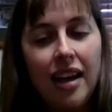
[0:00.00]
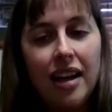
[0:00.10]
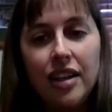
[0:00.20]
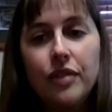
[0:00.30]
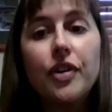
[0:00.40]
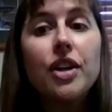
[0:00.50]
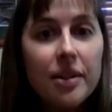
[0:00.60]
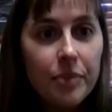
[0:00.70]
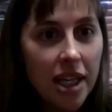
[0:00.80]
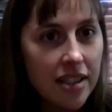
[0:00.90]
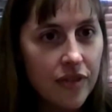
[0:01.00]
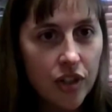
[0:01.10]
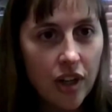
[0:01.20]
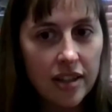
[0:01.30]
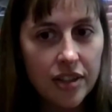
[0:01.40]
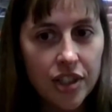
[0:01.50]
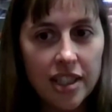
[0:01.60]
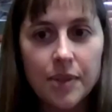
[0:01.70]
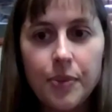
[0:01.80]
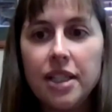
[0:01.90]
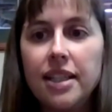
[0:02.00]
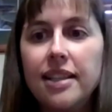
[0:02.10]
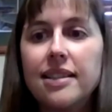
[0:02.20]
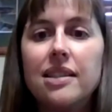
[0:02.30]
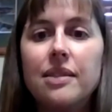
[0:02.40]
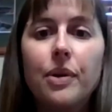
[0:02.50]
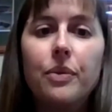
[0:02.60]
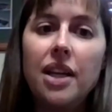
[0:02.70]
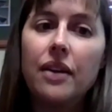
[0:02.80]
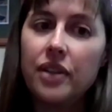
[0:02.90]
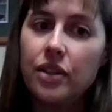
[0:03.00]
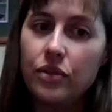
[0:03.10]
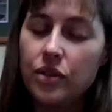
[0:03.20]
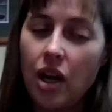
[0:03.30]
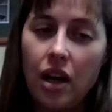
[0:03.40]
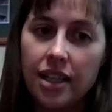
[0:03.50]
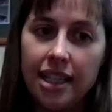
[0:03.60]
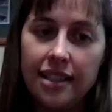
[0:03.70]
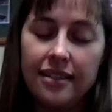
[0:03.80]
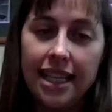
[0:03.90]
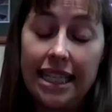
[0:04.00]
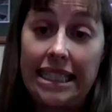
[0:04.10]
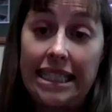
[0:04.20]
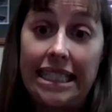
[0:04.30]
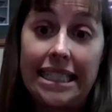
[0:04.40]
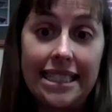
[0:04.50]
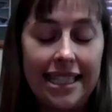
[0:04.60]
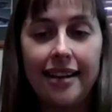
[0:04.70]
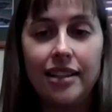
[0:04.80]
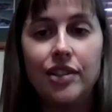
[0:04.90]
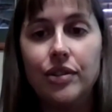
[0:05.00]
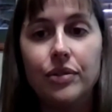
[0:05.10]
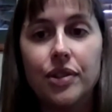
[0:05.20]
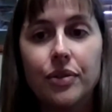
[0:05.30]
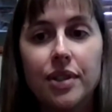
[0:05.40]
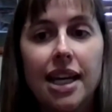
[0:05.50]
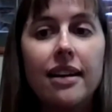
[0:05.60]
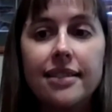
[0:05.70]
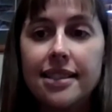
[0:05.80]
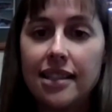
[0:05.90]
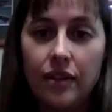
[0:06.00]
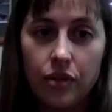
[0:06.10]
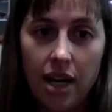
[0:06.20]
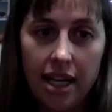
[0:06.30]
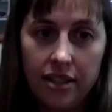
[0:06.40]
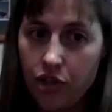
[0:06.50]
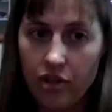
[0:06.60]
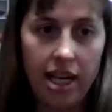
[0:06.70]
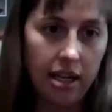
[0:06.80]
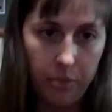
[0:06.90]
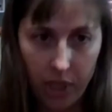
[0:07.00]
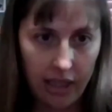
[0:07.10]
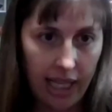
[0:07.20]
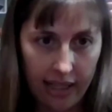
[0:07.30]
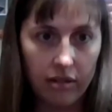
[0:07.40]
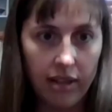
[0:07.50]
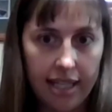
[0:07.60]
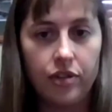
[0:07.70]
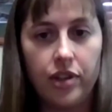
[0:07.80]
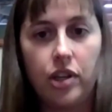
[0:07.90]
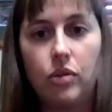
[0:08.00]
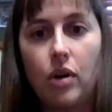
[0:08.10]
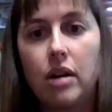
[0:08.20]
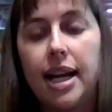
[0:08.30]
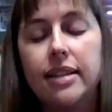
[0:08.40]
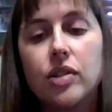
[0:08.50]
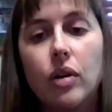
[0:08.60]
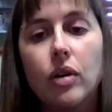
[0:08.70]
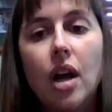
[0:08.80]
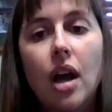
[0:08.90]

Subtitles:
You've earned it because of your knowledge and experience, but we definitely don't tolerate like an elitist attitude. So a title doesn't give you the right to treat anybody like they're lesser than you are, right? So